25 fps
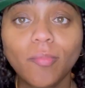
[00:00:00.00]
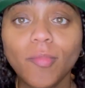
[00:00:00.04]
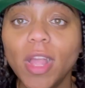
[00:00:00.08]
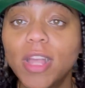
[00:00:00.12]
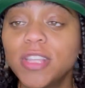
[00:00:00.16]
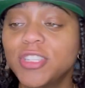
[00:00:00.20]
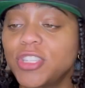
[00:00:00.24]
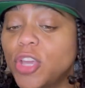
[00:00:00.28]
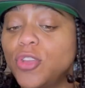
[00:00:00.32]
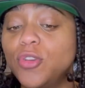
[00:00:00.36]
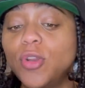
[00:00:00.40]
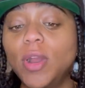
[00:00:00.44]

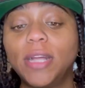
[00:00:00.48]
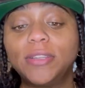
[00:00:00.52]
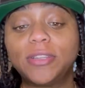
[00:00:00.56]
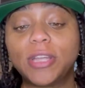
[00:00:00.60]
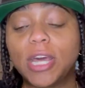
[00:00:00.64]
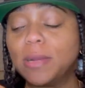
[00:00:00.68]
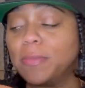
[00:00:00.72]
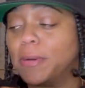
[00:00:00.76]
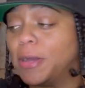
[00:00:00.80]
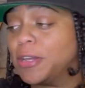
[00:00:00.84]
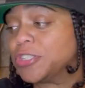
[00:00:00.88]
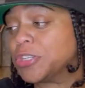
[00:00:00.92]
So you know what I
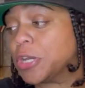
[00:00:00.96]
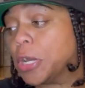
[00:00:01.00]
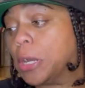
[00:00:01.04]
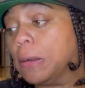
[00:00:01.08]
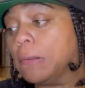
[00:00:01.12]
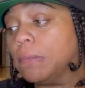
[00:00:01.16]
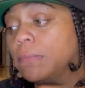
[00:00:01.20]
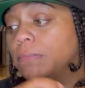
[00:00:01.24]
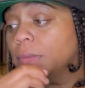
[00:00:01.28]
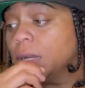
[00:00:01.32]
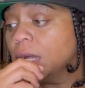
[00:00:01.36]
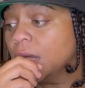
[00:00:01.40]
thought about,
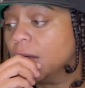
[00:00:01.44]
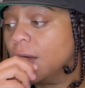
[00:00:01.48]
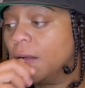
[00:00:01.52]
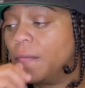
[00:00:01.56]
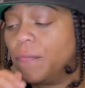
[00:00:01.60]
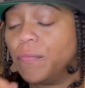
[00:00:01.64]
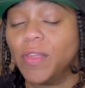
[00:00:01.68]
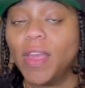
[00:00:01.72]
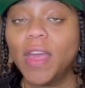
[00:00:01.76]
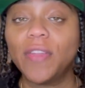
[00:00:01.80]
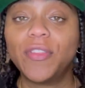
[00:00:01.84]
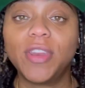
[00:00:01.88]
y'all?
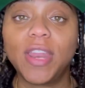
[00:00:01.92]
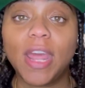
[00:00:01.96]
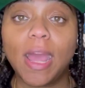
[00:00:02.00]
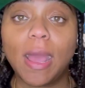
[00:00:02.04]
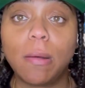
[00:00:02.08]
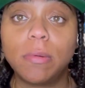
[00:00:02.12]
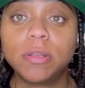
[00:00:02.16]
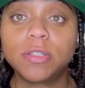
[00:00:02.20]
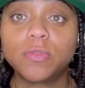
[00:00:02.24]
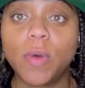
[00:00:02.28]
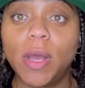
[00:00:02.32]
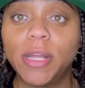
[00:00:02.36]
The other day I
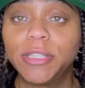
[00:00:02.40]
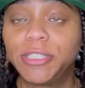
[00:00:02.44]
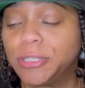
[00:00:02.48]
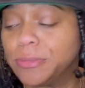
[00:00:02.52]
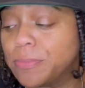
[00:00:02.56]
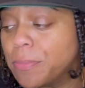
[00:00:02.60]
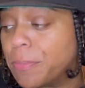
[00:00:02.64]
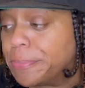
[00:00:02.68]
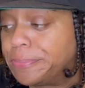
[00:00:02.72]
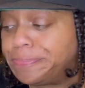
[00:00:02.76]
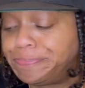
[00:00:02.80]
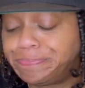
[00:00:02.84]
was
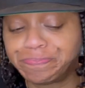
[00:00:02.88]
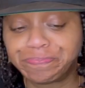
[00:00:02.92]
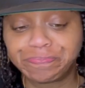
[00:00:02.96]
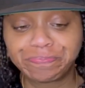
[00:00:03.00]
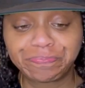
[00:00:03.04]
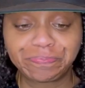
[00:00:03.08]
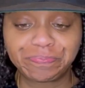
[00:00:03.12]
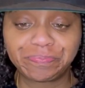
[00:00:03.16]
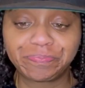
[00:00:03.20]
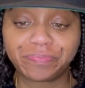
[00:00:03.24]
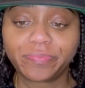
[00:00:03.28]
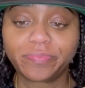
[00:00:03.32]
watching
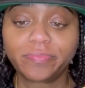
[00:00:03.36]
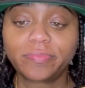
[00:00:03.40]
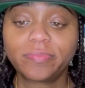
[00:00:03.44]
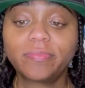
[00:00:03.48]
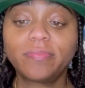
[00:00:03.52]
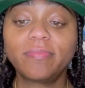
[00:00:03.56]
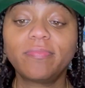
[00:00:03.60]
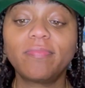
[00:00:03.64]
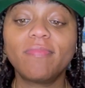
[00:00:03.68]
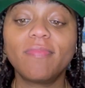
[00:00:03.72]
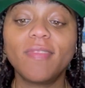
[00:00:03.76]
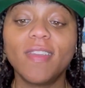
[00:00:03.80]

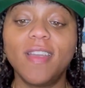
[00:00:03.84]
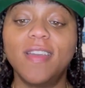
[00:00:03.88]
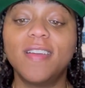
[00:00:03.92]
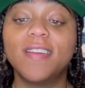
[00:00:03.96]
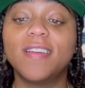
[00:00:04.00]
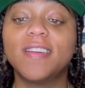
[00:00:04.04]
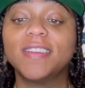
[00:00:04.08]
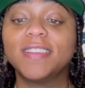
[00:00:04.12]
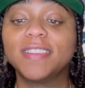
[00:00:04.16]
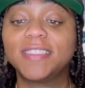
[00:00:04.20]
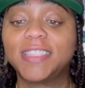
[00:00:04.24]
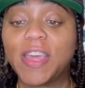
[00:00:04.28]

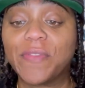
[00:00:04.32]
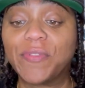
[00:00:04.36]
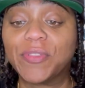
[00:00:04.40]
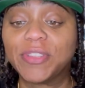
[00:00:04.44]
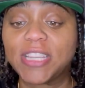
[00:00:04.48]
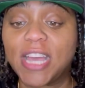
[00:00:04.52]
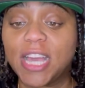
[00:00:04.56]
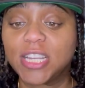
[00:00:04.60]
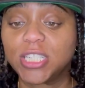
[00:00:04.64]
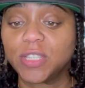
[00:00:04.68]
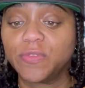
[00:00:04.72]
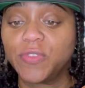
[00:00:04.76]
Steph and
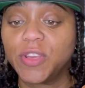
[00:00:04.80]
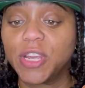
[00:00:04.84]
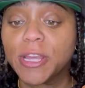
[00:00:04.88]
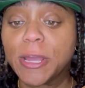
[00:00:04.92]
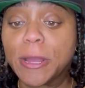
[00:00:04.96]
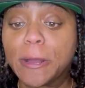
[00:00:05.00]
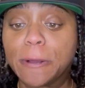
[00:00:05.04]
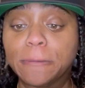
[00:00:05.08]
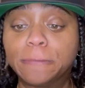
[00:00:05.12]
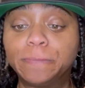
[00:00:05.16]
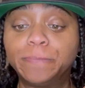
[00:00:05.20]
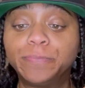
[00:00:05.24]
Tasha's
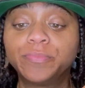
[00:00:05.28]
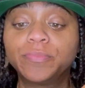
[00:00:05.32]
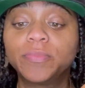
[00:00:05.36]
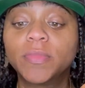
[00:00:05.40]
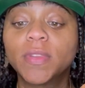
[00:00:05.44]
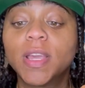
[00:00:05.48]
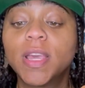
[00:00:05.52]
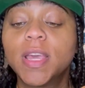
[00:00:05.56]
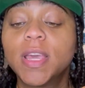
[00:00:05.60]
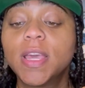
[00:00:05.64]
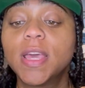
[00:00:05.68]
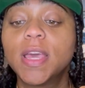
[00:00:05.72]
video.
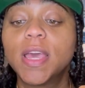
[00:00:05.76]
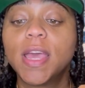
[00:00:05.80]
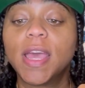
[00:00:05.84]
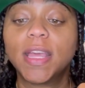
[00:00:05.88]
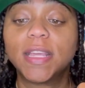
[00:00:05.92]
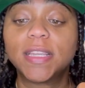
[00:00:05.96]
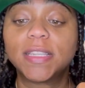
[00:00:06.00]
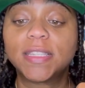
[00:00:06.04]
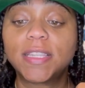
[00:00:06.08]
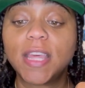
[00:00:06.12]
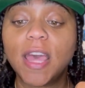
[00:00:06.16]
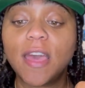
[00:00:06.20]

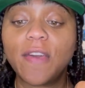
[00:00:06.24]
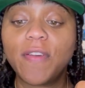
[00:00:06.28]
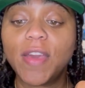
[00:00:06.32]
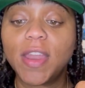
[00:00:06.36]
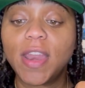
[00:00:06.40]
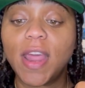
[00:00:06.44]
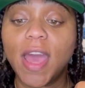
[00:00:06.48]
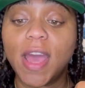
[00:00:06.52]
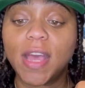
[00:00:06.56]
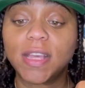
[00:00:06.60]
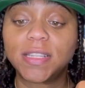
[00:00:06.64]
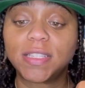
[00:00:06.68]
And Steph had
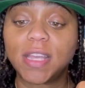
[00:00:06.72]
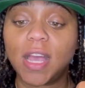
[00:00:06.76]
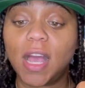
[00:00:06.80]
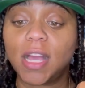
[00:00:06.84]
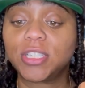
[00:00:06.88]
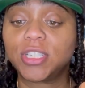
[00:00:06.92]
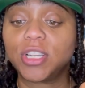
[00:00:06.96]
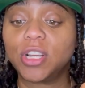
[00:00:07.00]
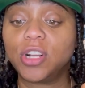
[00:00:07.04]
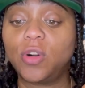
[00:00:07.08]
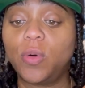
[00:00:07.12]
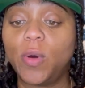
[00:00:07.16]
asked
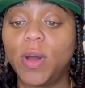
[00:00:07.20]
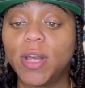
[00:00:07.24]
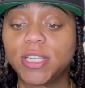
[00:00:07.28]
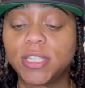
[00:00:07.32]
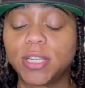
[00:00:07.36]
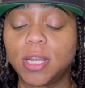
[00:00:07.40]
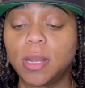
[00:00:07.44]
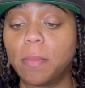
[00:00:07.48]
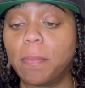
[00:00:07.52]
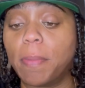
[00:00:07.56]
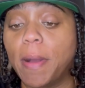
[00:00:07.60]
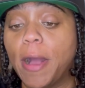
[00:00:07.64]
Tasha a
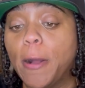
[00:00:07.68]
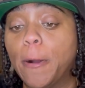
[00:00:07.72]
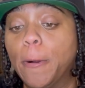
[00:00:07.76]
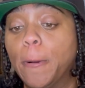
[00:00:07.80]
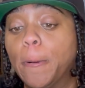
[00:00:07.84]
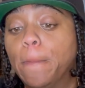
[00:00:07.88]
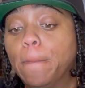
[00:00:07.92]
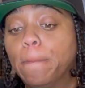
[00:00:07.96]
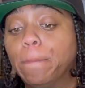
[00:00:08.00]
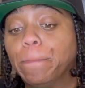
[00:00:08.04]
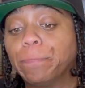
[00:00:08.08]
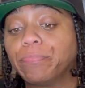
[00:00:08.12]
question
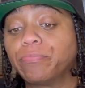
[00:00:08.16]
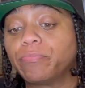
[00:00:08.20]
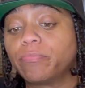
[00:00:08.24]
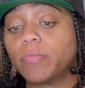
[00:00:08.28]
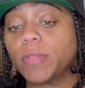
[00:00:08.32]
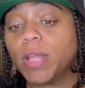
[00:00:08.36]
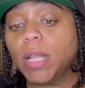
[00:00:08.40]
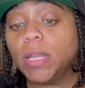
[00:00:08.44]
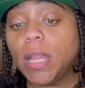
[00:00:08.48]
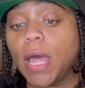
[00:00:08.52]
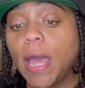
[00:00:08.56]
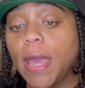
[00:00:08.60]
about,
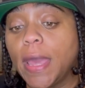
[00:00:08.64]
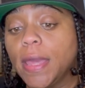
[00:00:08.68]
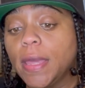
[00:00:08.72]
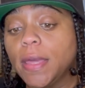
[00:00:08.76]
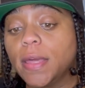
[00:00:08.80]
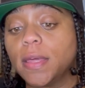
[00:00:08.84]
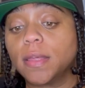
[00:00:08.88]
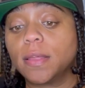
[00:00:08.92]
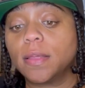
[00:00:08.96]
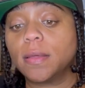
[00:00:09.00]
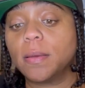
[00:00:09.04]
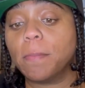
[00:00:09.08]

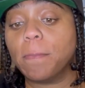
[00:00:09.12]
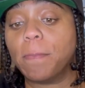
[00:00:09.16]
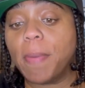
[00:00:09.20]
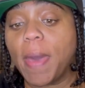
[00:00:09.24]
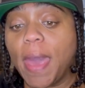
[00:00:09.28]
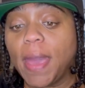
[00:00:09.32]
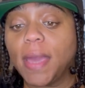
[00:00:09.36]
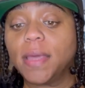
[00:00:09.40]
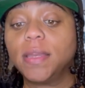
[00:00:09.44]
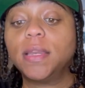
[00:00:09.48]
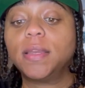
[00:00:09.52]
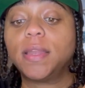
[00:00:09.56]
like,
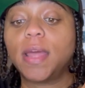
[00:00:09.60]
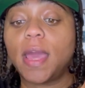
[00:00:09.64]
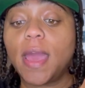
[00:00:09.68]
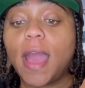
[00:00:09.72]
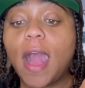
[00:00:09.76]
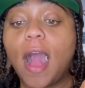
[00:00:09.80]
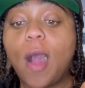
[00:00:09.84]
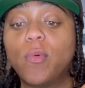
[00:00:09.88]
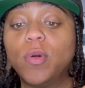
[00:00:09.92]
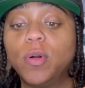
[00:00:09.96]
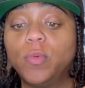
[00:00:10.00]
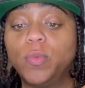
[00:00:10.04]
back in the day,
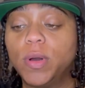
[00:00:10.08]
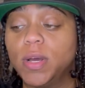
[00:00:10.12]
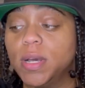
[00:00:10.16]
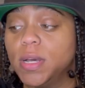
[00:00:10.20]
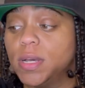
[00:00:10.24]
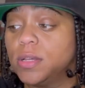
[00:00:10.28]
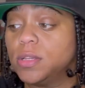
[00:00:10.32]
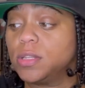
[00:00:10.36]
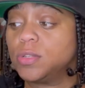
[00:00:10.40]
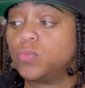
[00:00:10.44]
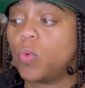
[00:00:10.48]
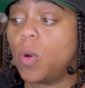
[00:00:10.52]
how it
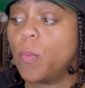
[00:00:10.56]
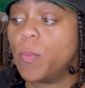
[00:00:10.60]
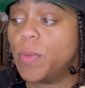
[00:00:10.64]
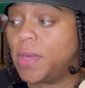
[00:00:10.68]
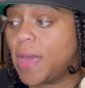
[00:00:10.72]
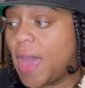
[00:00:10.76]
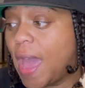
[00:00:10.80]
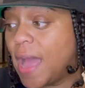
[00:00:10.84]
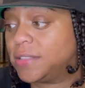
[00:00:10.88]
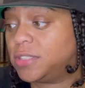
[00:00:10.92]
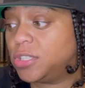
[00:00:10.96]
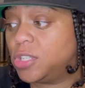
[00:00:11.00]
was when we
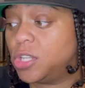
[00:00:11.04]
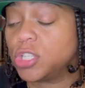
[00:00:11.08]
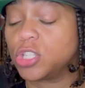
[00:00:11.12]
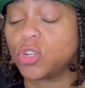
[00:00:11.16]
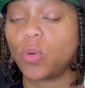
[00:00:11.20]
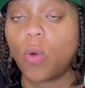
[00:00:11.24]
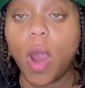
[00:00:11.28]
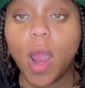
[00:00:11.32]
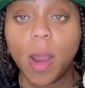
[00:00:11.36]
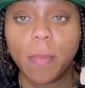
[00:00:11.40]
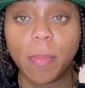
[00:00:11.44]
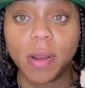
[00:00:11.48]
had to
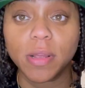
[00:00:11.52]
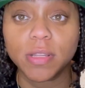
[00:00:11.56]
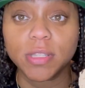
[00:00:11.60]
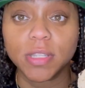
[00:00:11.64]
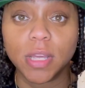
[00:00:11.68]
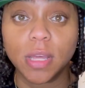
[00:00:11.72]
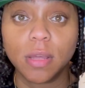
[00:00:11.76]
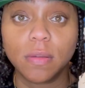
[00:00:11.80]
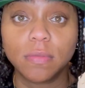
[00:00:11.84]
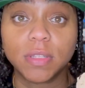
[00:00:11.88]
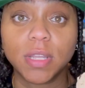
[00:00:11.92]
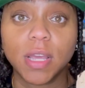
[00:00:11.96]
describe
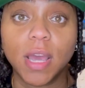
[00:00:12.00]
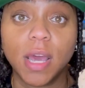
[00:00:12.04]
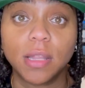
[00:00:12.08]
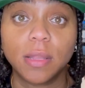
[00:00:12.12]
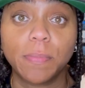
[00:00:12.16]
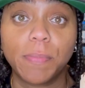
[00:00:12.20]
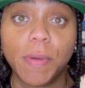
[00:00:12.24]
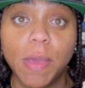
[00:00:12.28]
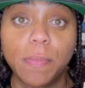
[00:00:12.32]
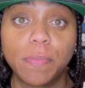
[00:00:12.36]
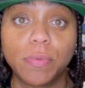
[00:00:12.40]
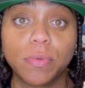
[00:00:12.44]
ourselves to other
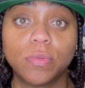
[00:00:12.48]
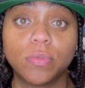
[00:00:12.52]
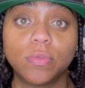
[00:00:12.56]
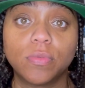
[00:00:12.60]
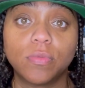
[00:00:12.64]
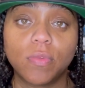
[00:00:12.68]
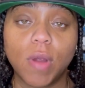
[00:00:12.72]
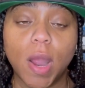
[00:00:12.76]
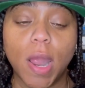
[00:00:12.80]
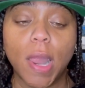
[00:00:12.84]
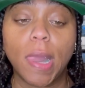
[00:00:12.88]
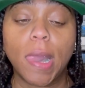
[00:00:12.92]
people,
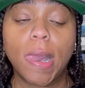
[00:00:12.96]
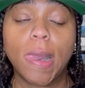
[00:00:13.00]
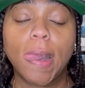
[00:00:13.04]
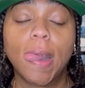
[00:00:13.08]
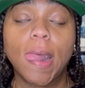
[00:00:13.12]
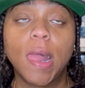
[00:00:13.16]
right?